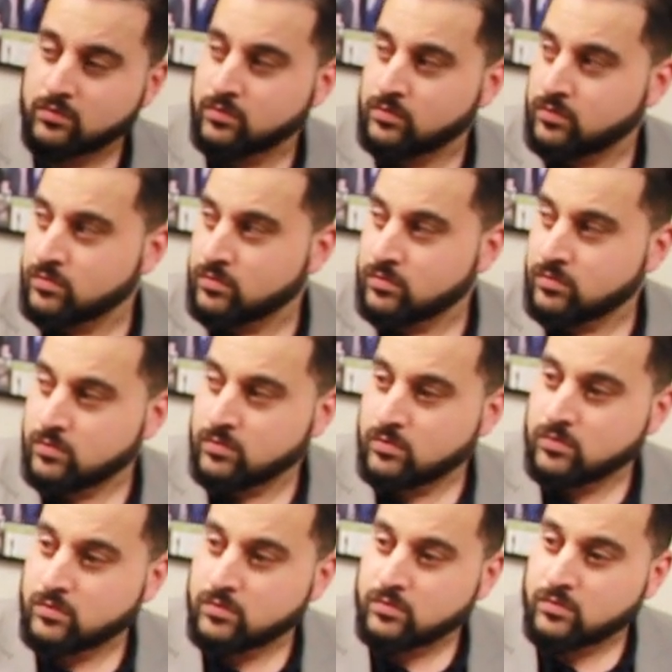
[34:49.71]

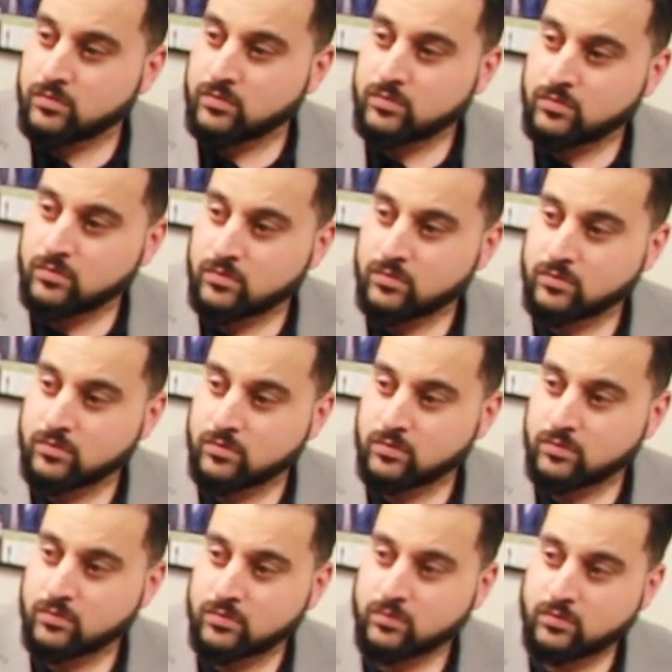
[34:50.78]

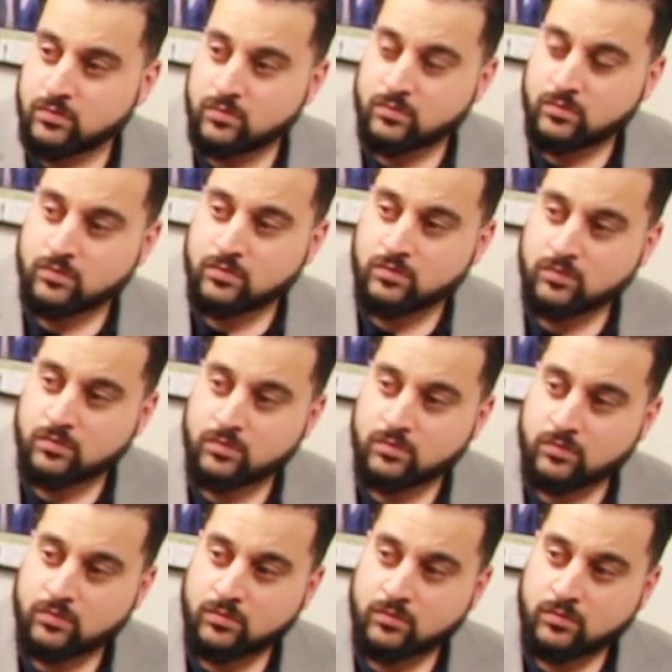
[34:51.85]

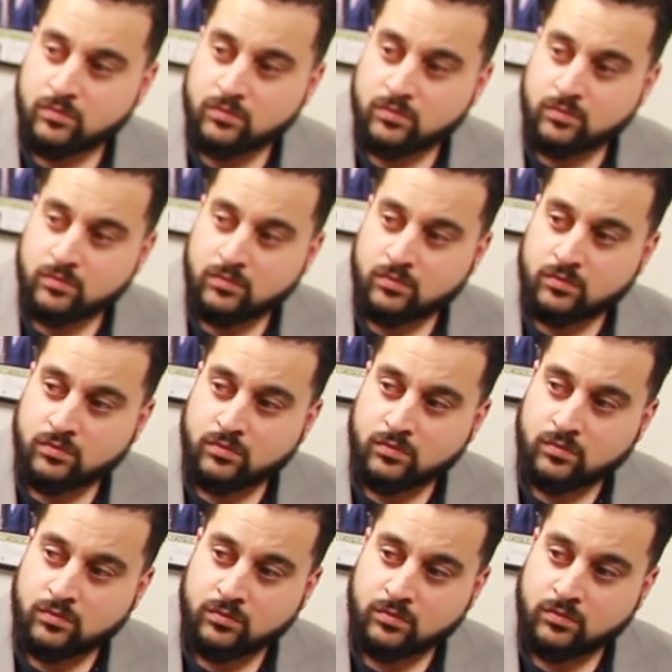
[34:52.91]

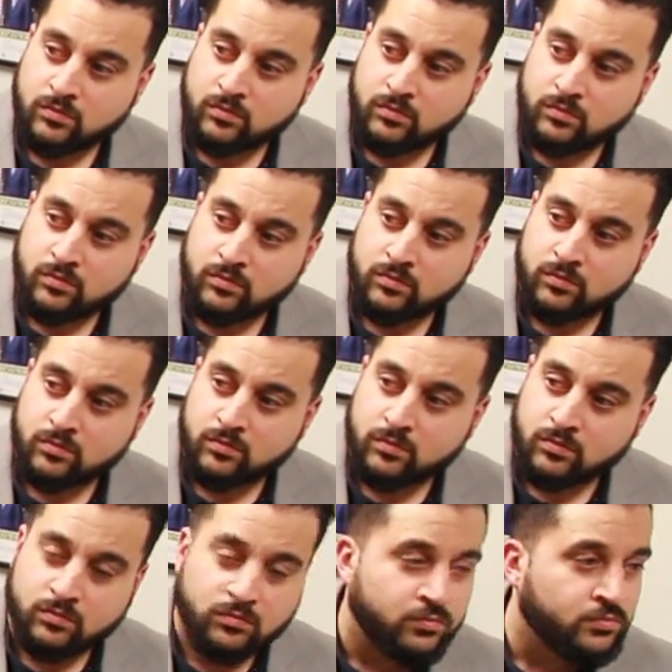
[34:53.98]

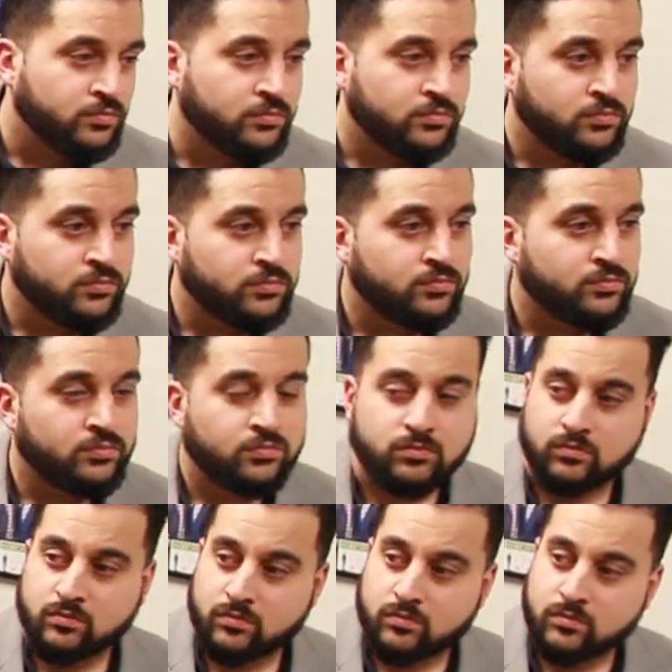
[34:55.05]

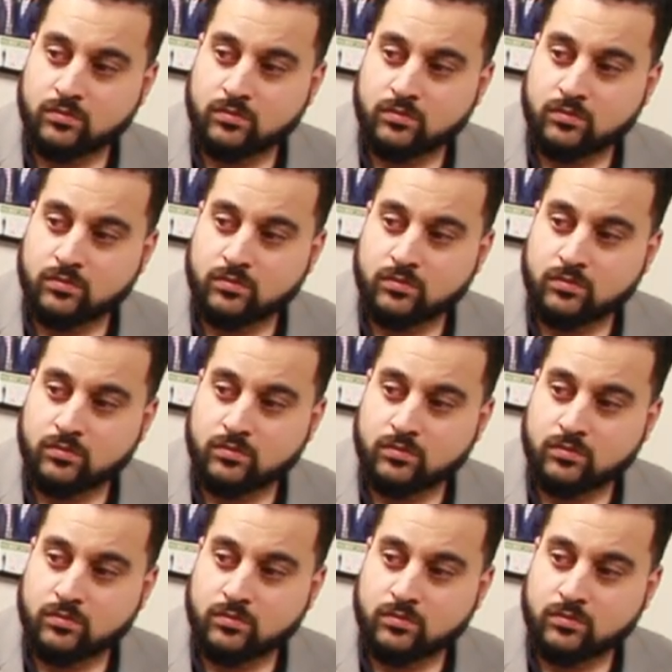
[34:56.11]
No words are spoken by the person on screen.